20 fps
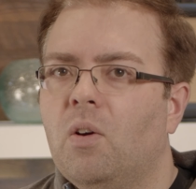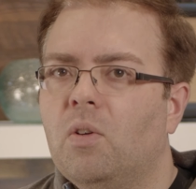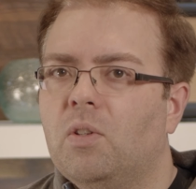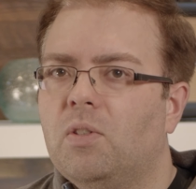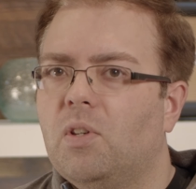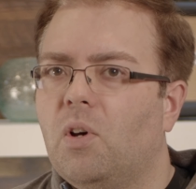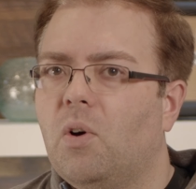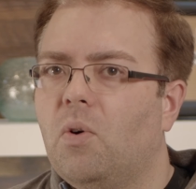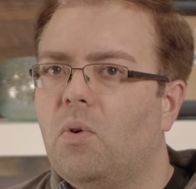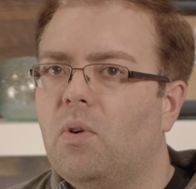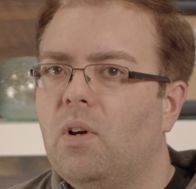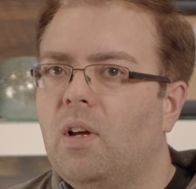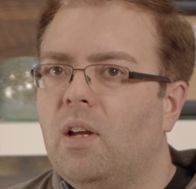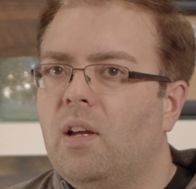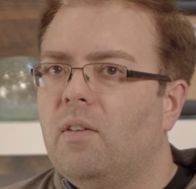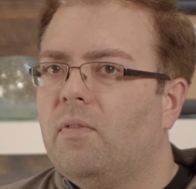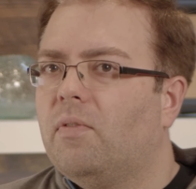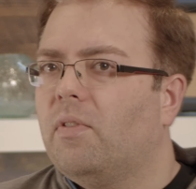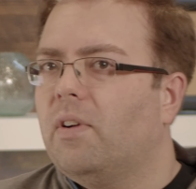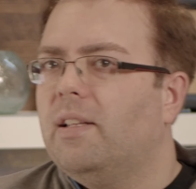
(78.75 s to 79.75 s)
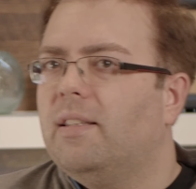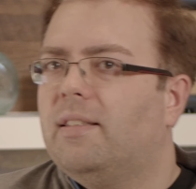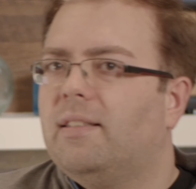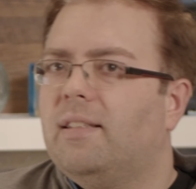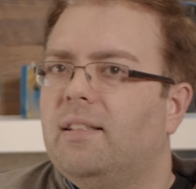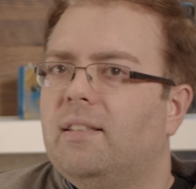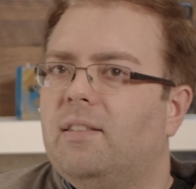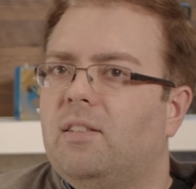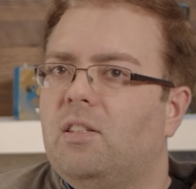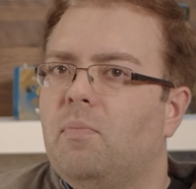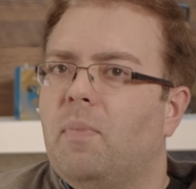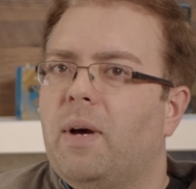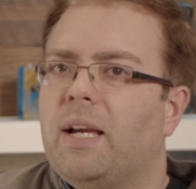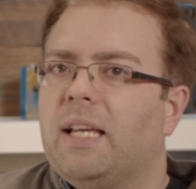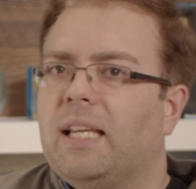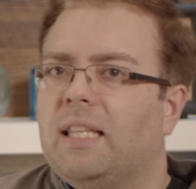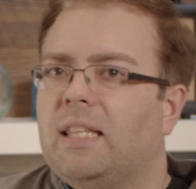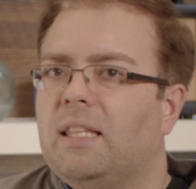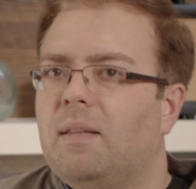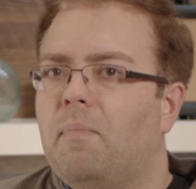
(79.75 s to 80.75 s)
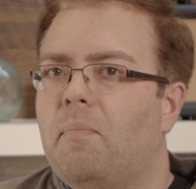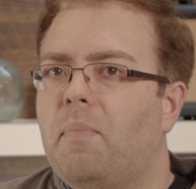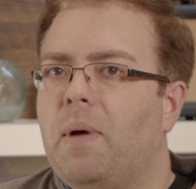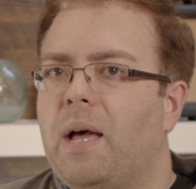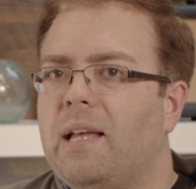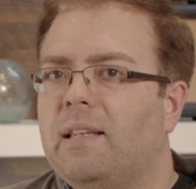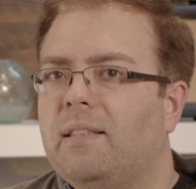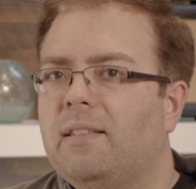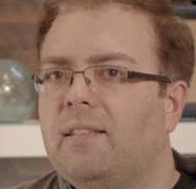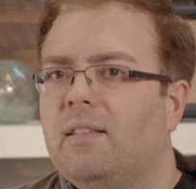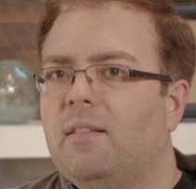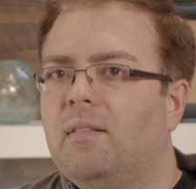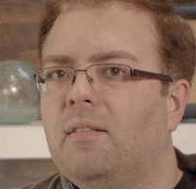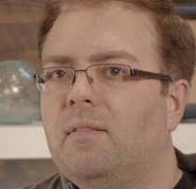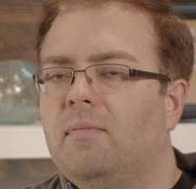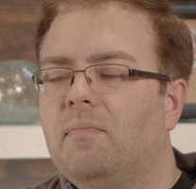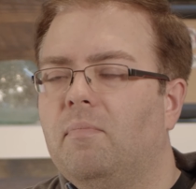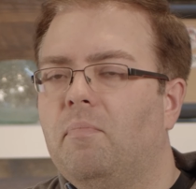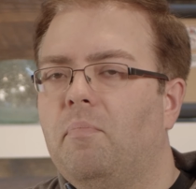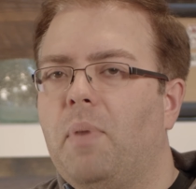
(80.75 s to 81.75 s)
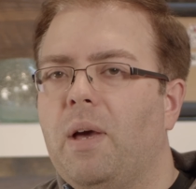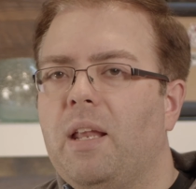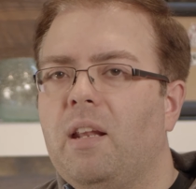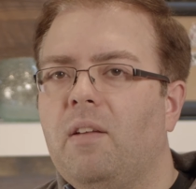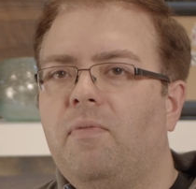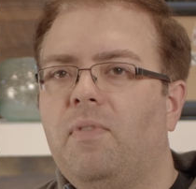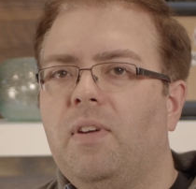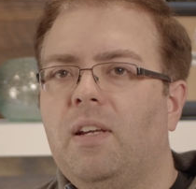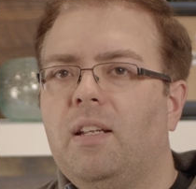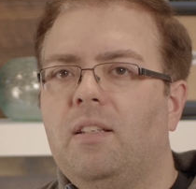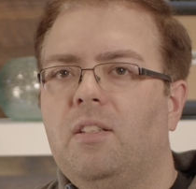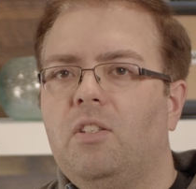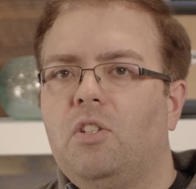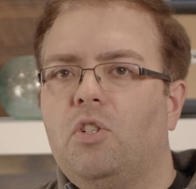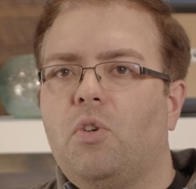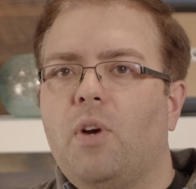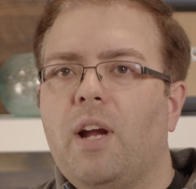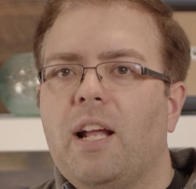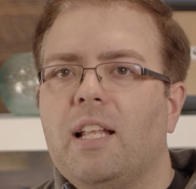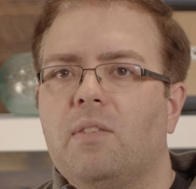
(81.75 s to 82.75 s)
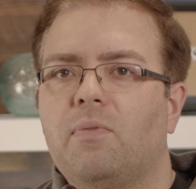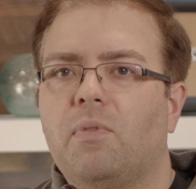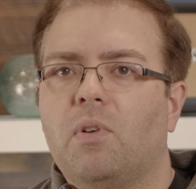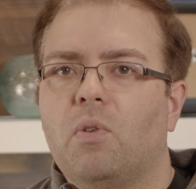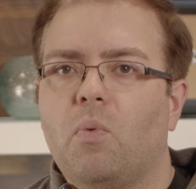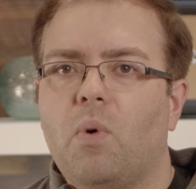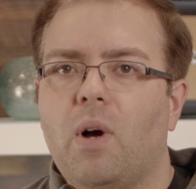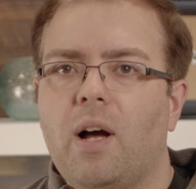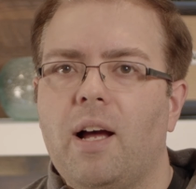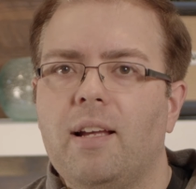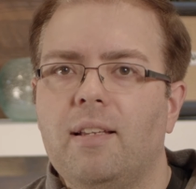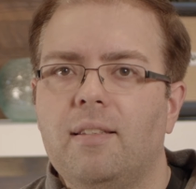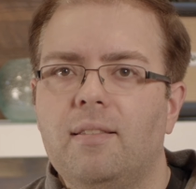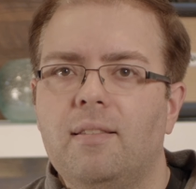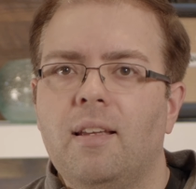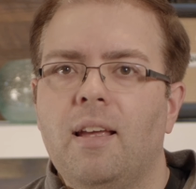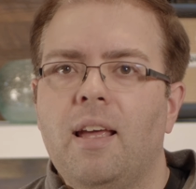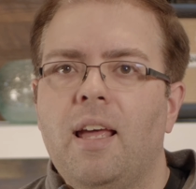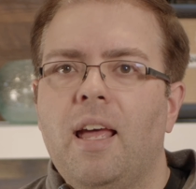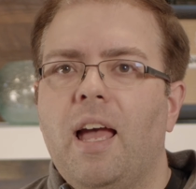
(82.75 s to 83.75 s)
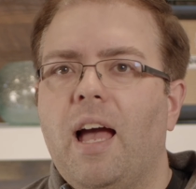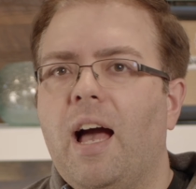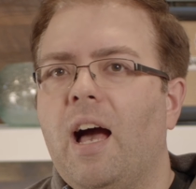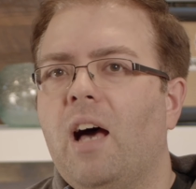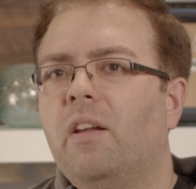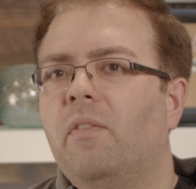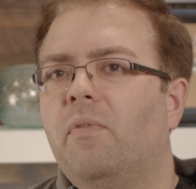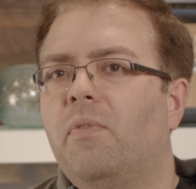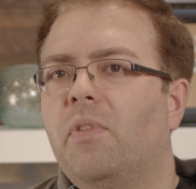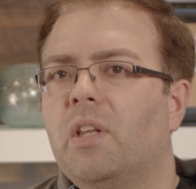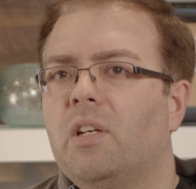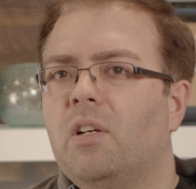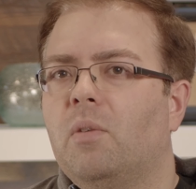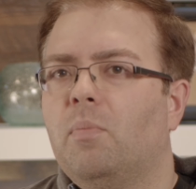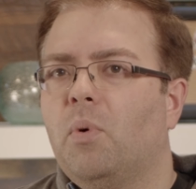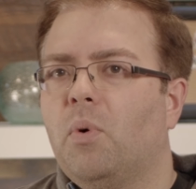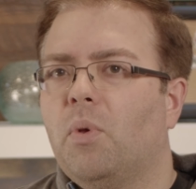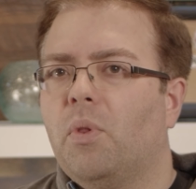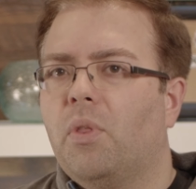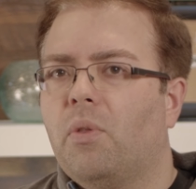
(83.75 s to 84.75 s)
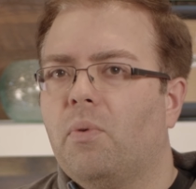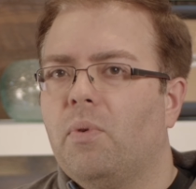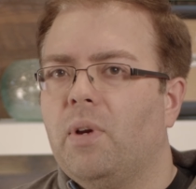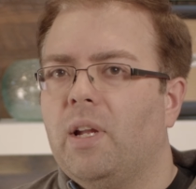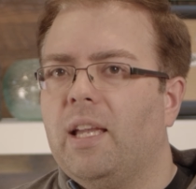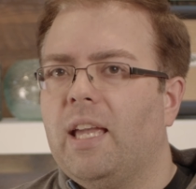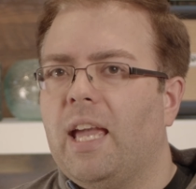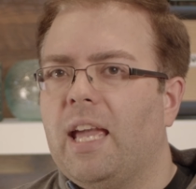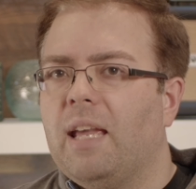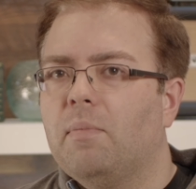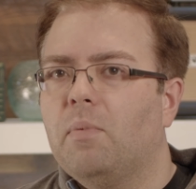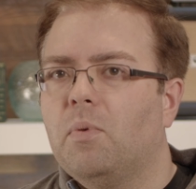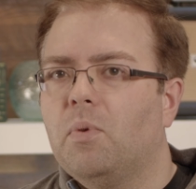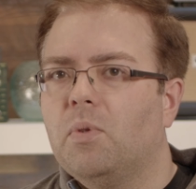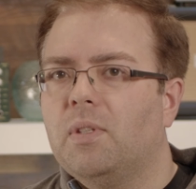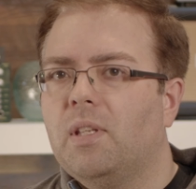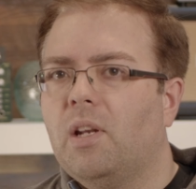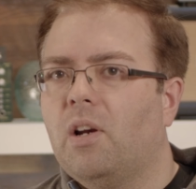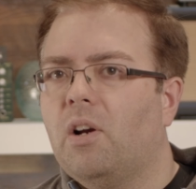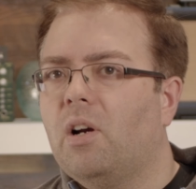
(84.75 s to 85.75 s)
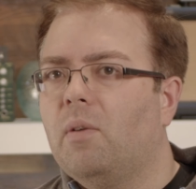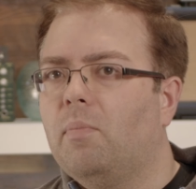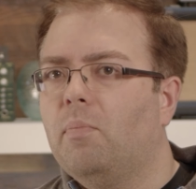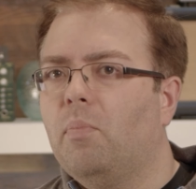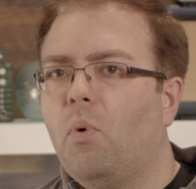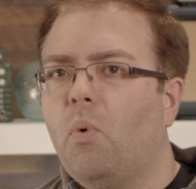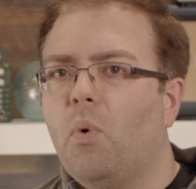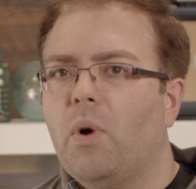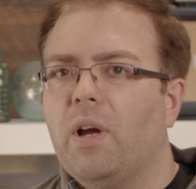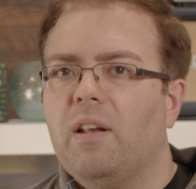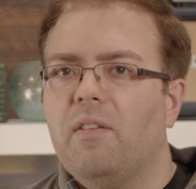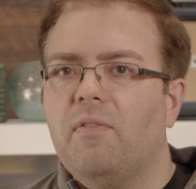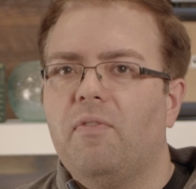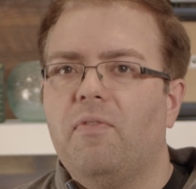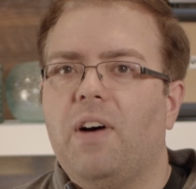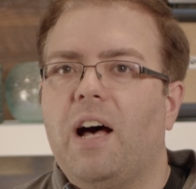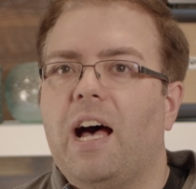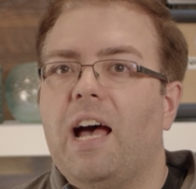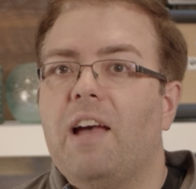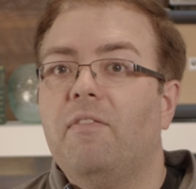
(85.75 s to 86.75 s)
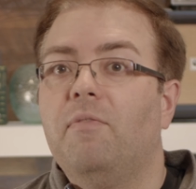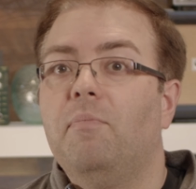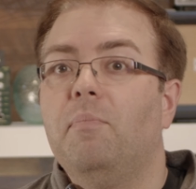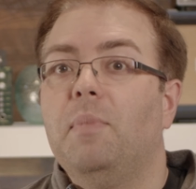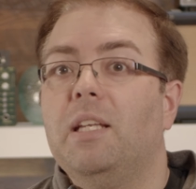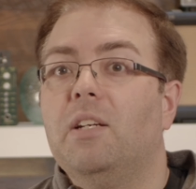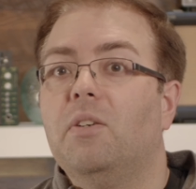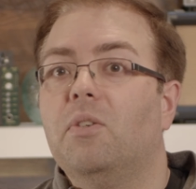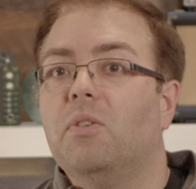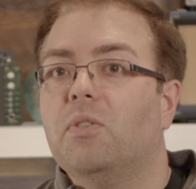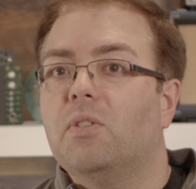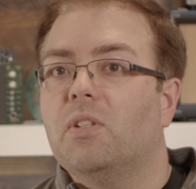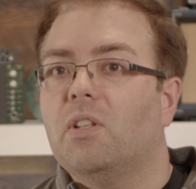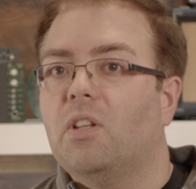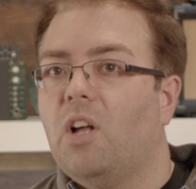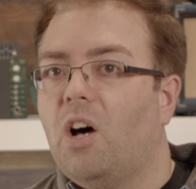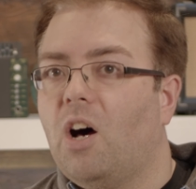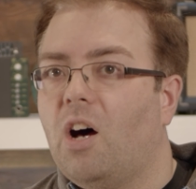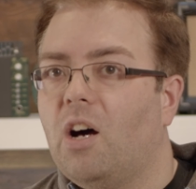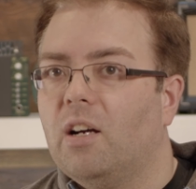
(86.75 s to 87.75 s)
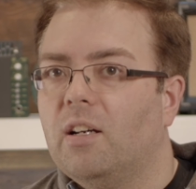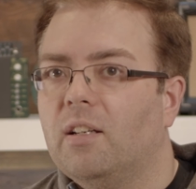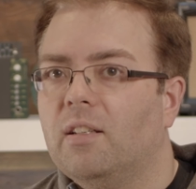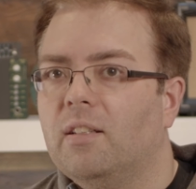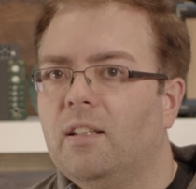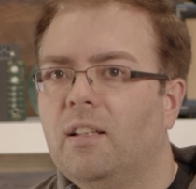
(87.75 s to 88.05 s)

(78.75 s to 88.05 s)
So for instance, you might get the best benefit transfer-wise out of Thunderbolt 3 cables that are 0.5 meters long.